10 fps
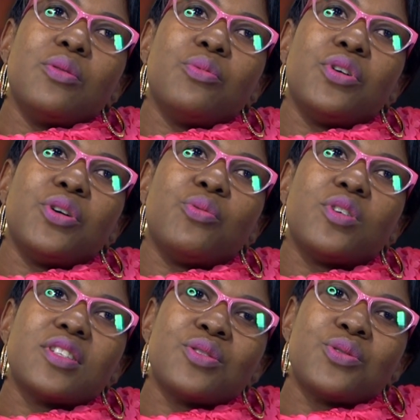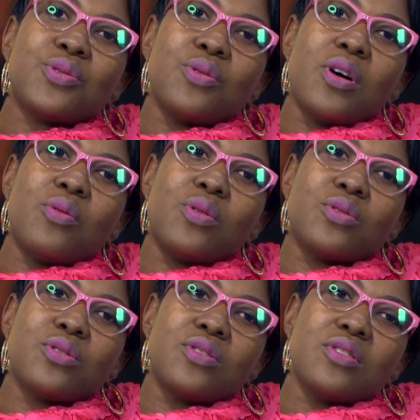But it wasn't so. I
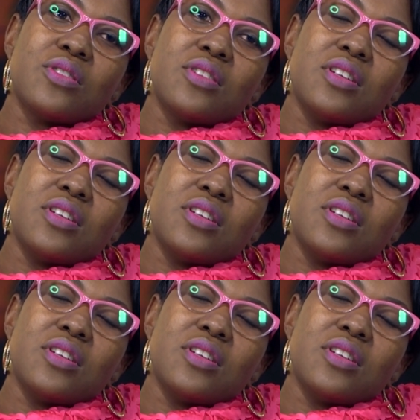was